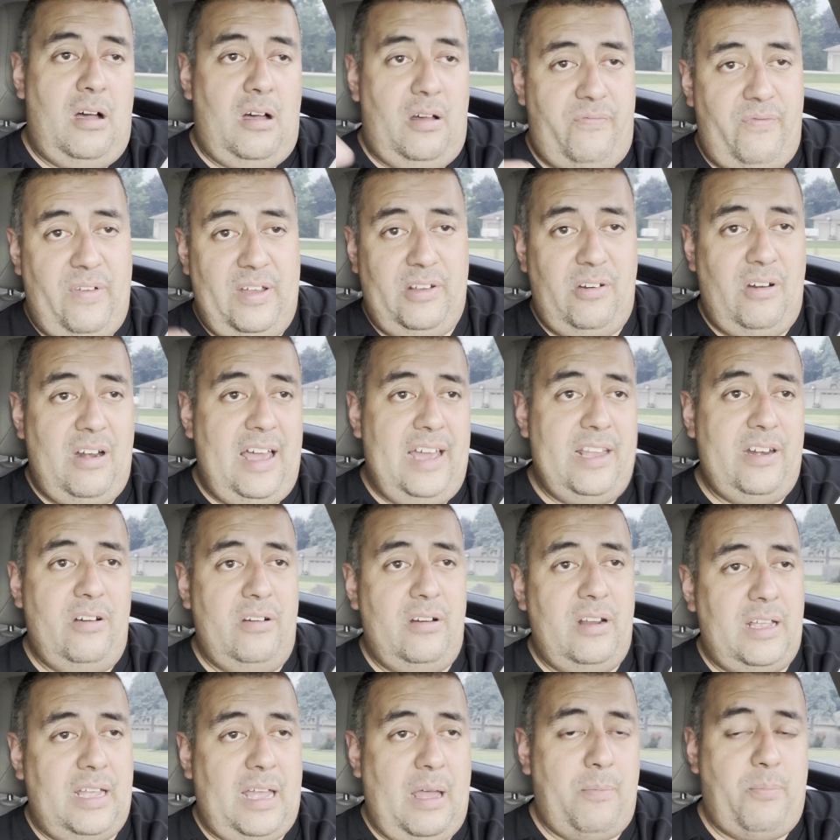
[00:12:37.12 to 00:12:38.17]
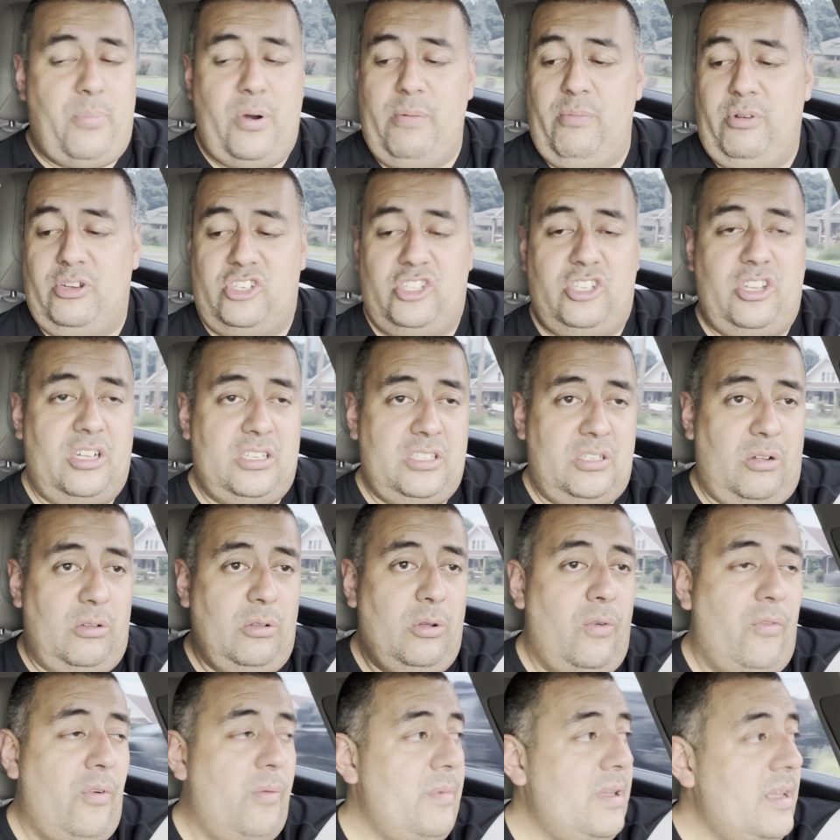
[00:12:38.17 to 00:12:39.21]
fender liner. It got pretty much dust
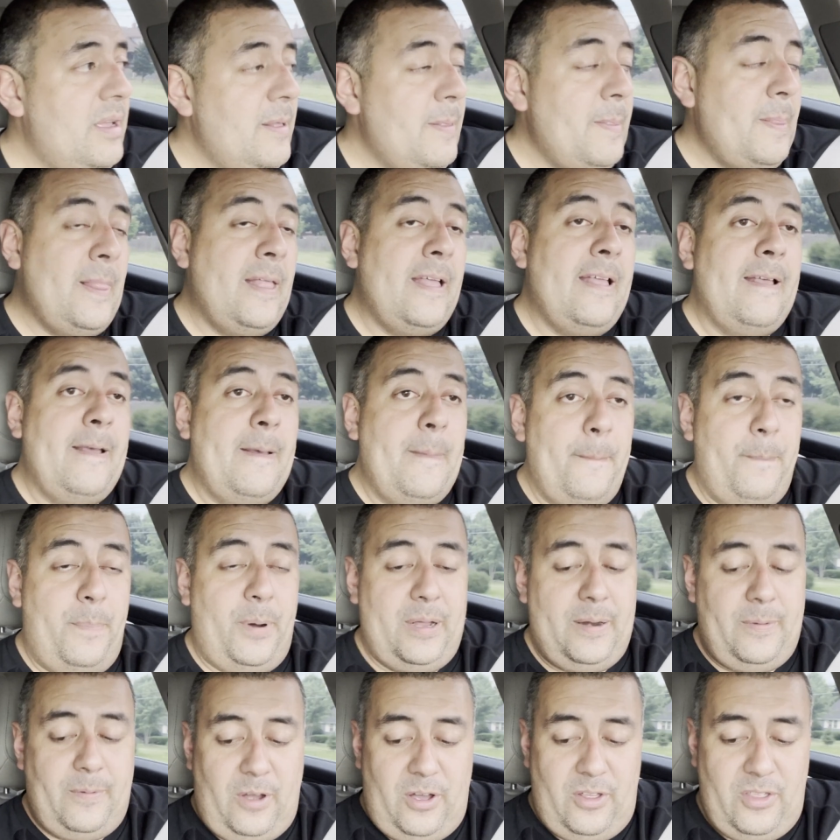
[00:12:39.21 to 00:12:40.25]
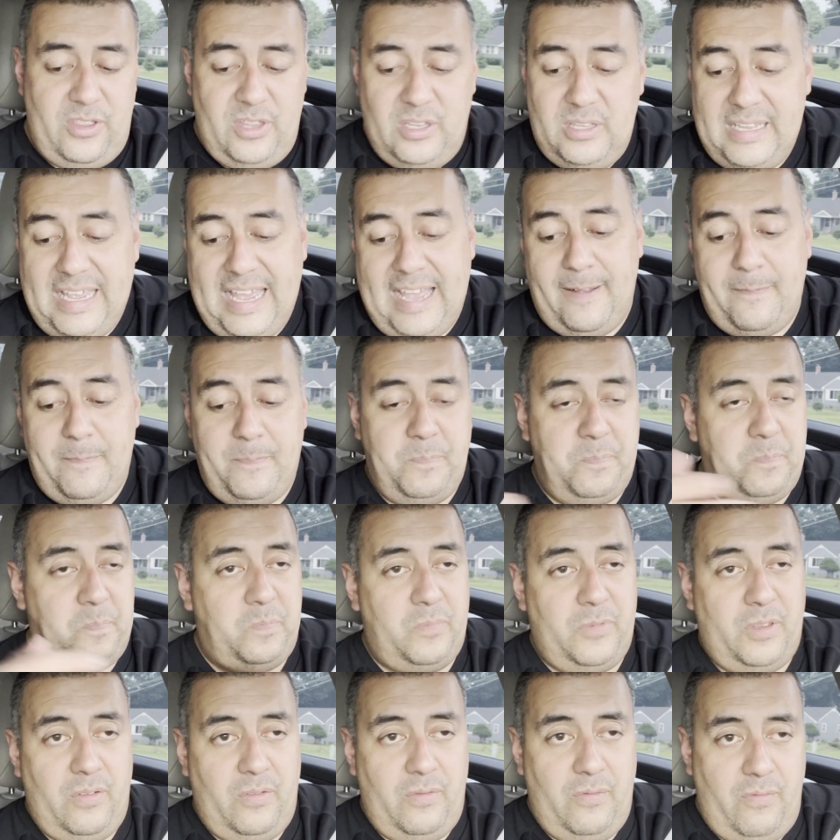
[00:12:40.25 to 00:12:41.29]
all over me. But other than that,
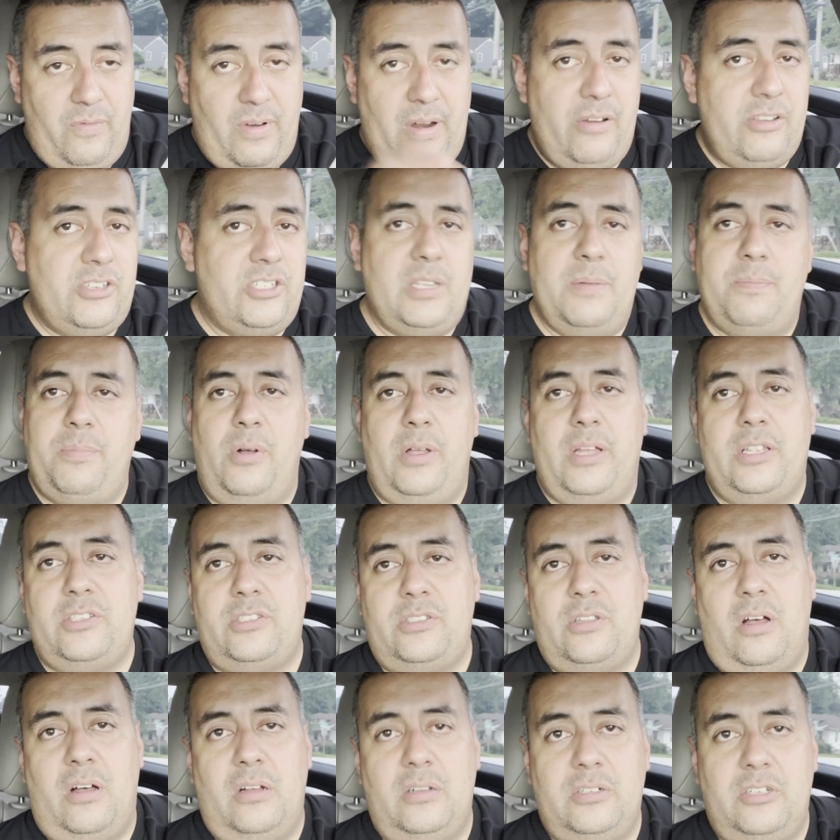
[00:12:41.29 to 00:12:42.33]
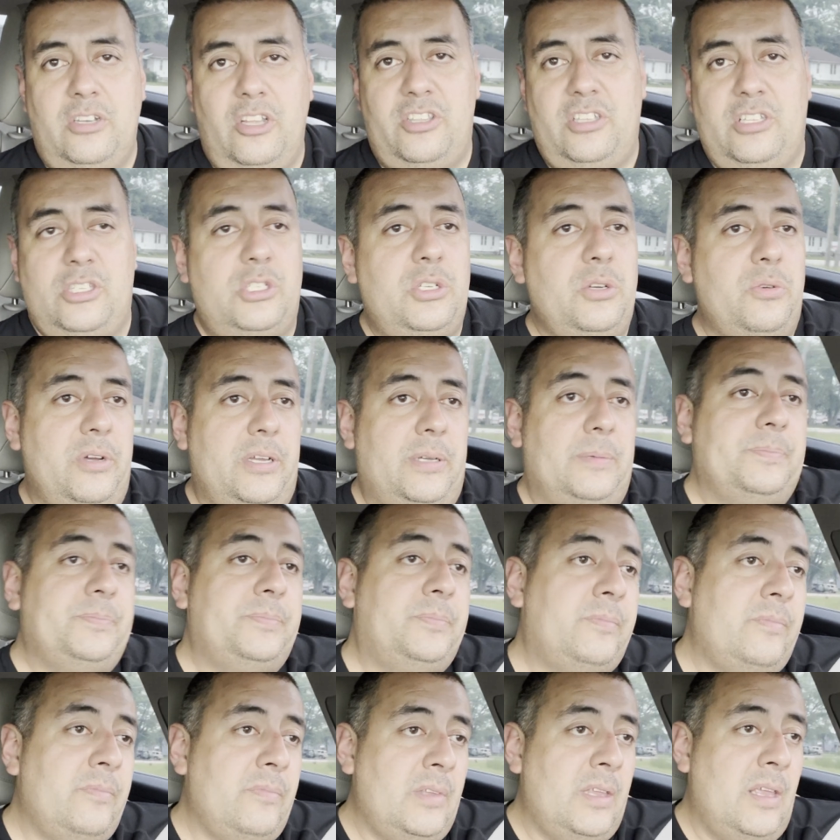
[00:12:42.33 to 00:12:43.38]
very simple install, nothing to it.
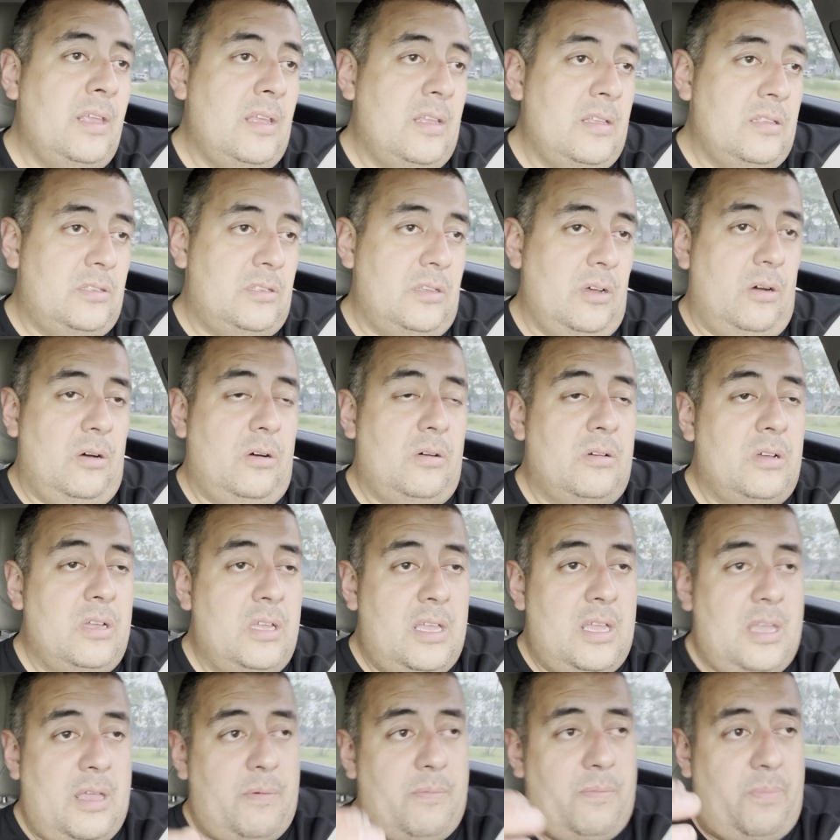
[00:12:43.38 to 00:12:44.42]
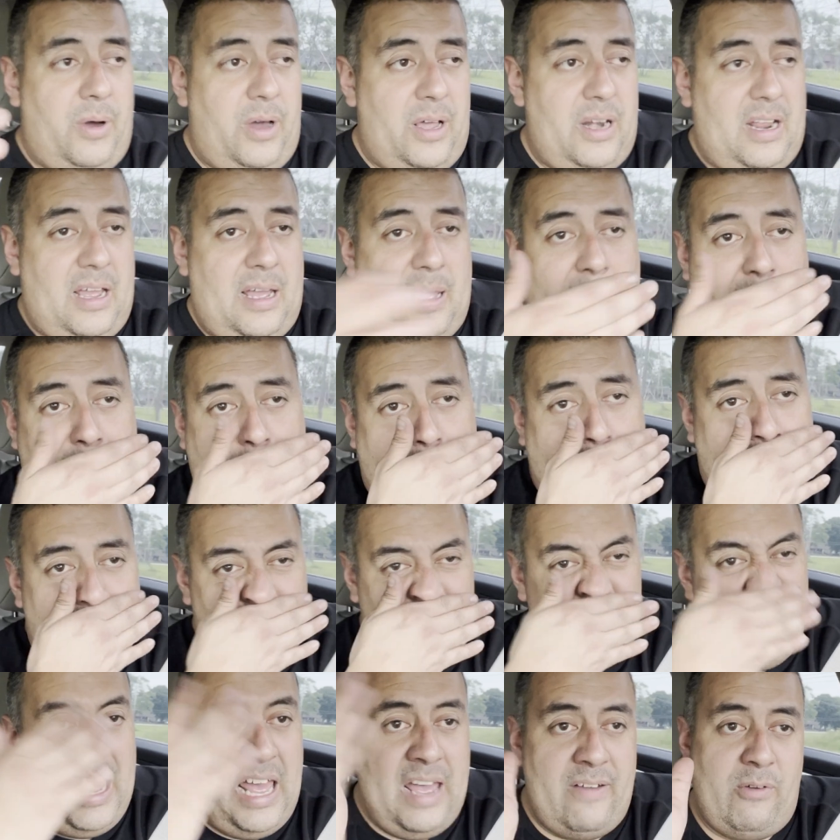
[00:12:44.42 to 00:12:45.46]
So, but I
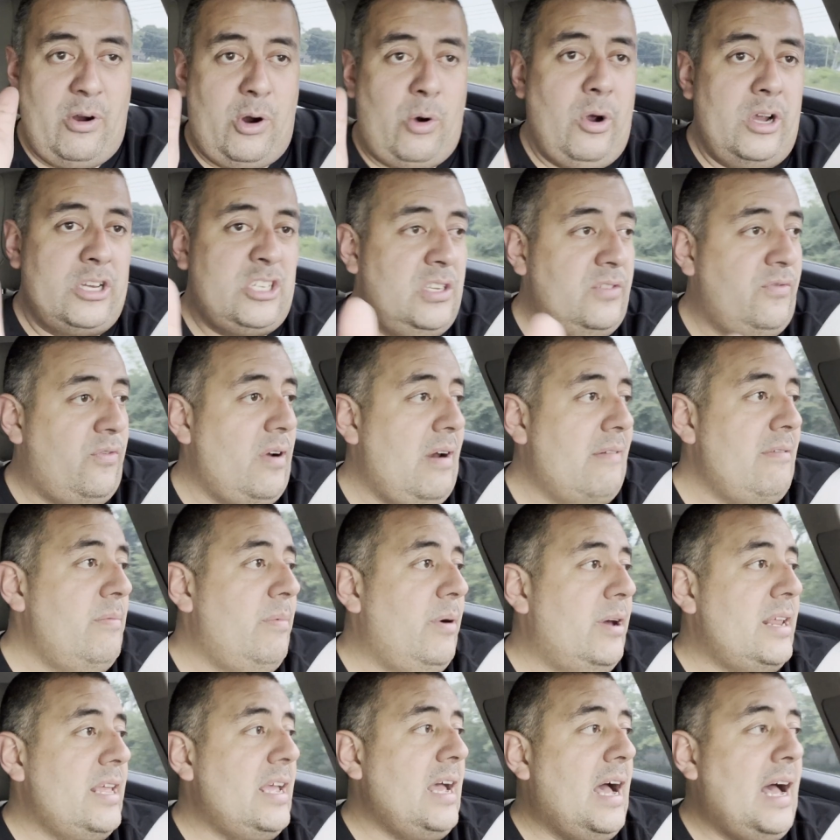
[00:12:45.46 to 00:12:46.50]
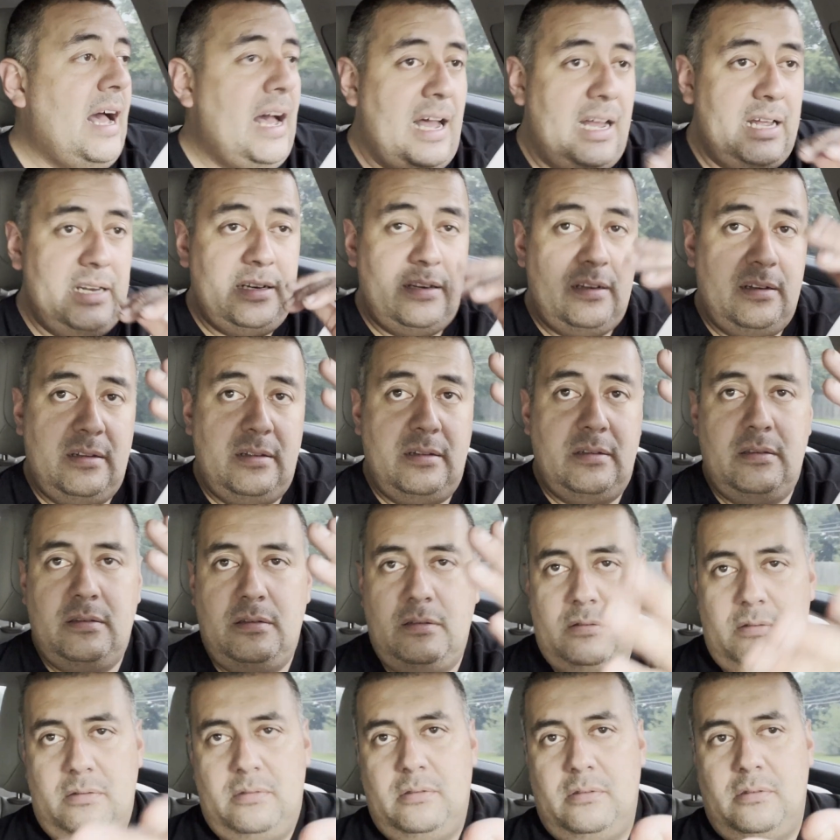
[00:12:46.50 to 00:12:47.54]
did have a question for everybody on
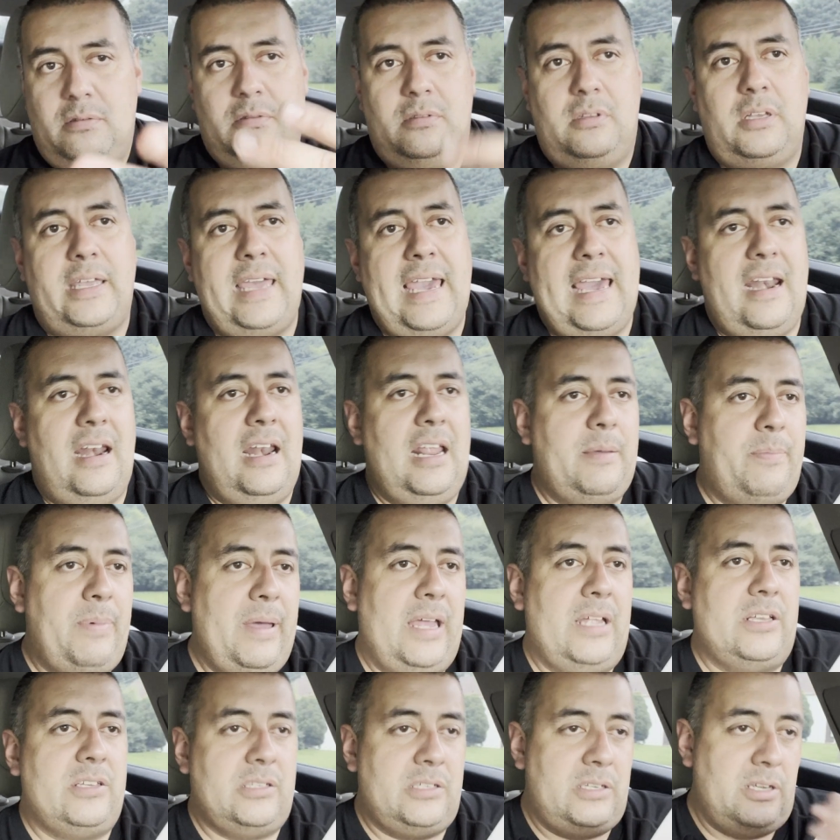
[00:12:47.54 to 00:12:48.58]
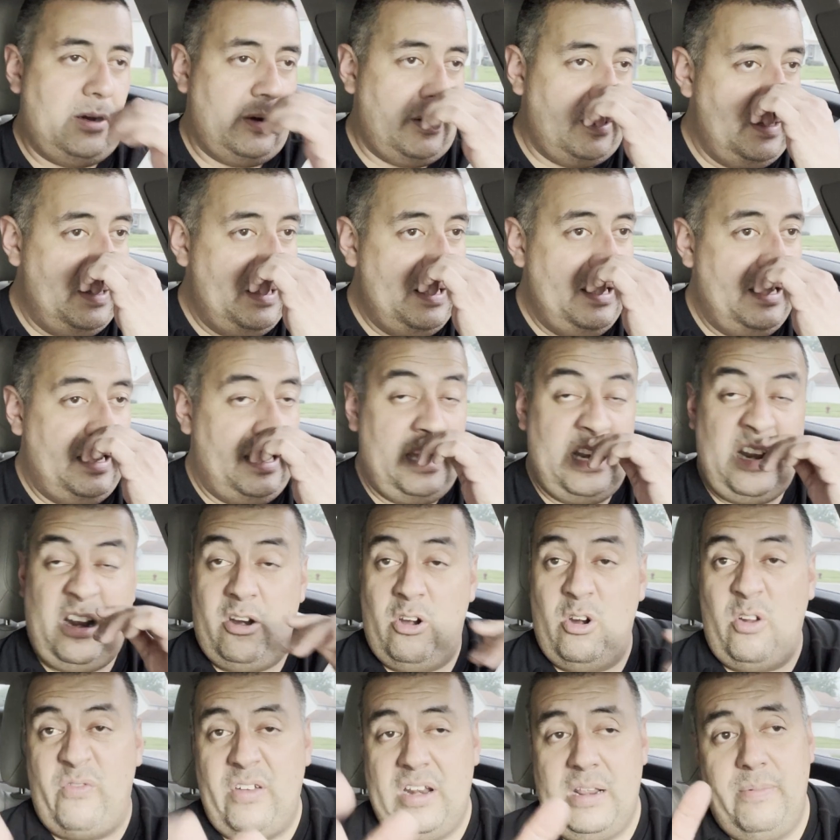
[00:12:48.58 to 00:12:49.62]
the Cadillac pages here. And I don't
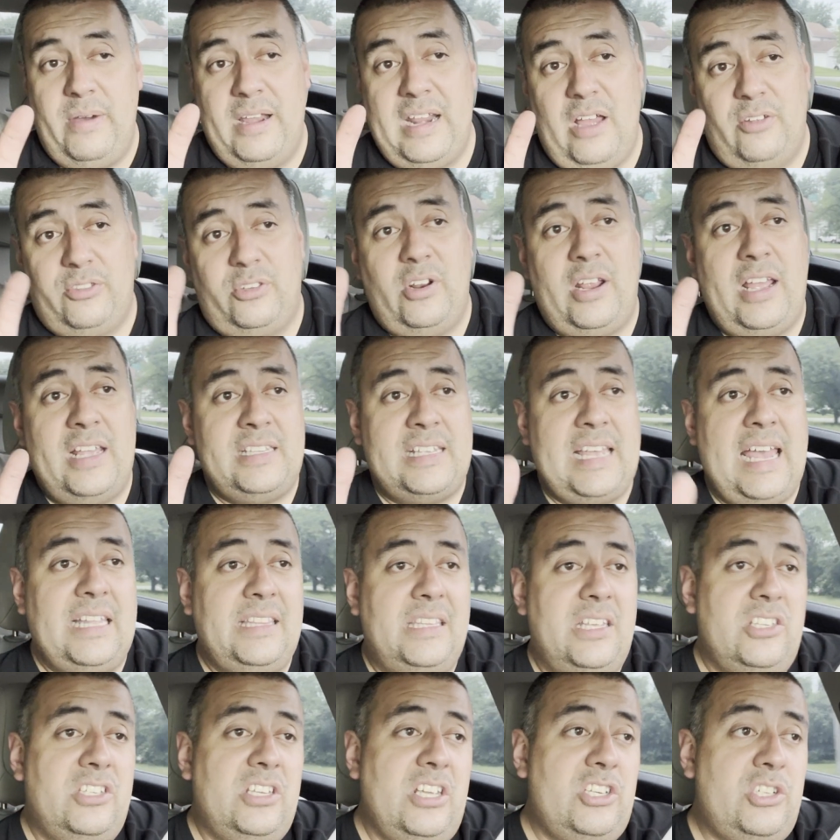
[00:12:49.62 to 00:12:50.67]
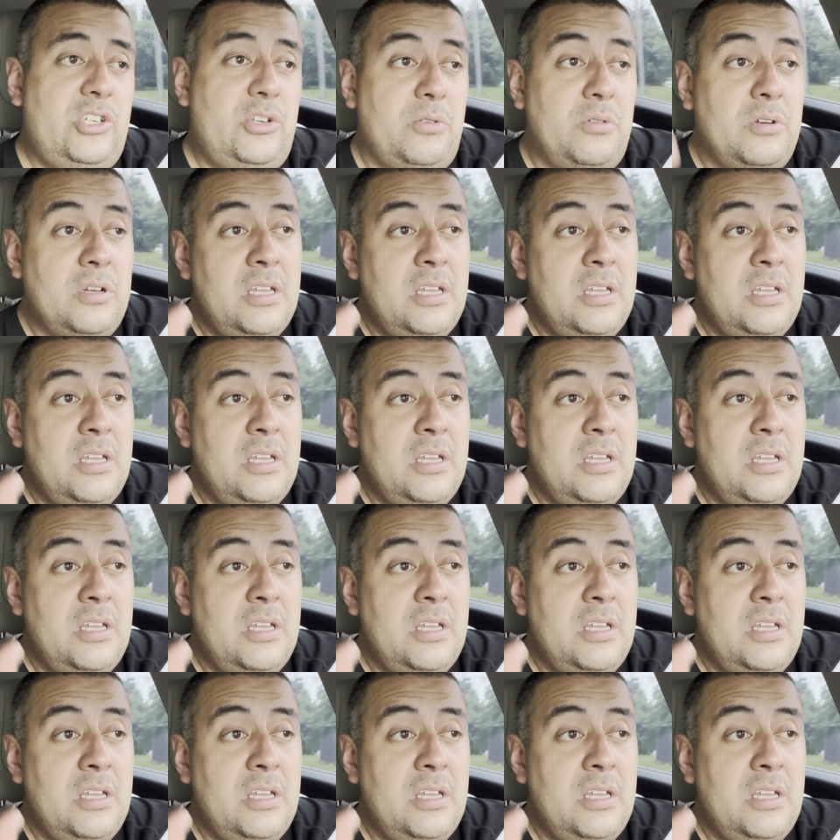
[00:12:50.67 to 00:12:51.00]
know if anybody out there has had this issue.